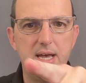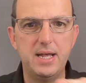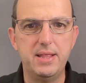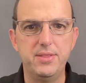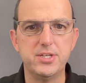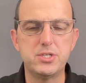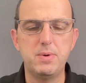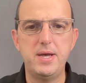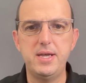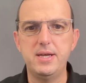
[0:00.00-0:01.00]
this
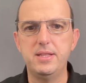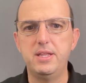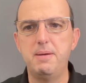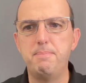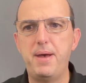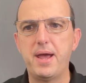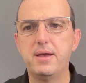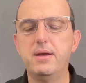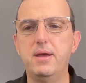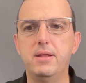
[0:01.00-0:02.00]
way and then
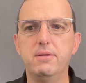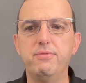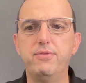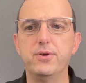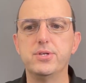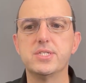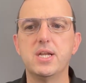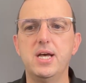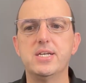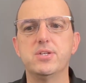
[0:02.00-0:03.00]
back, and the
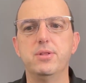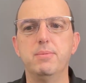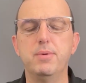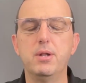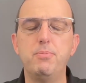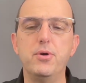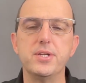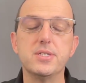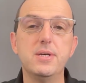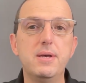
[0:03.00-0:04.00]
focus lies on the middle
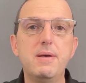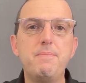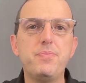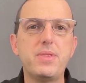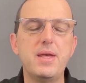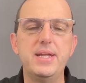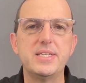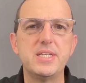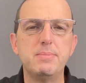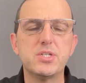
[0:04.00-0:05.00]
point. Now,
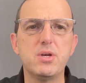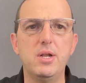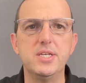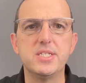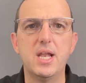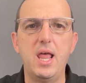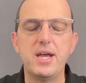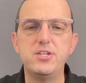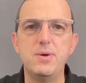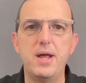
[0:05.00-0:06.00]
some scholars
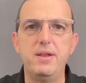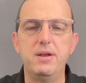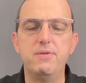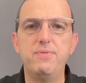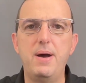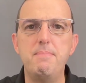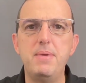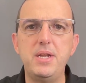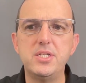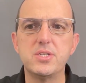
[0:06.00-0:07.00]
like to identify
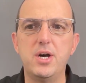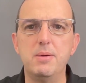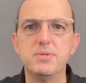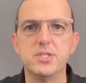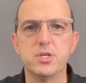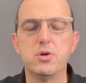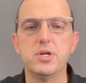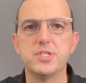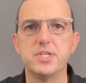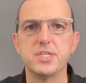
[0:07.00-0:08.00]
many psalms as
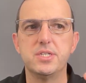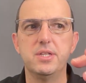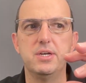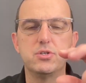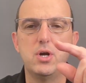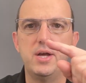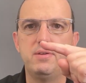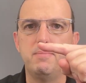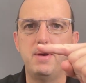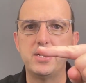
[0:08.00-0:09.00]
acrostics, and they'll try
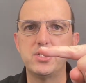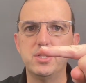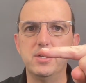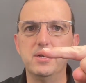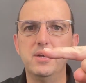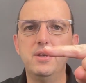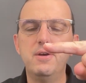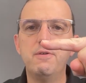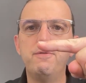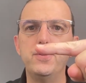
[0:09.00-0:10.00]
to match the
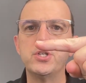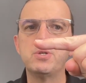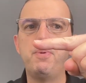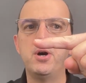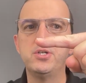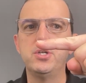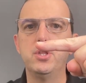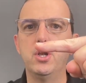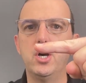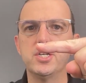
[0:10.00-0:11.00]
first part to
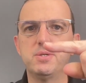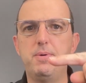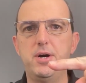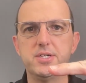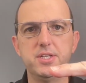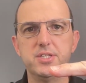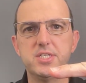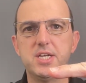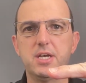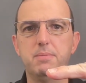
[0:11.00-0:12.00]
the last part and the
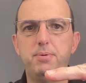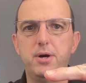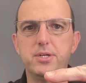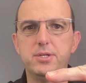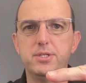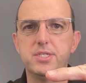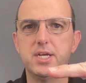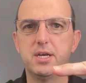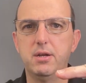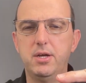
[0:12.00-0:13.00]
second part to the
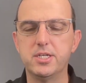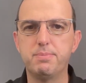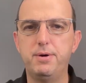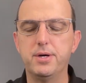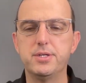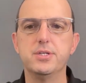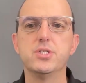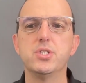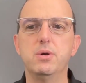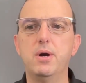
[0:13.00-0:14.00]
second last part, and
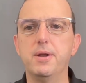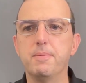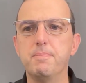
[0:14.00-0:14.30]
so on.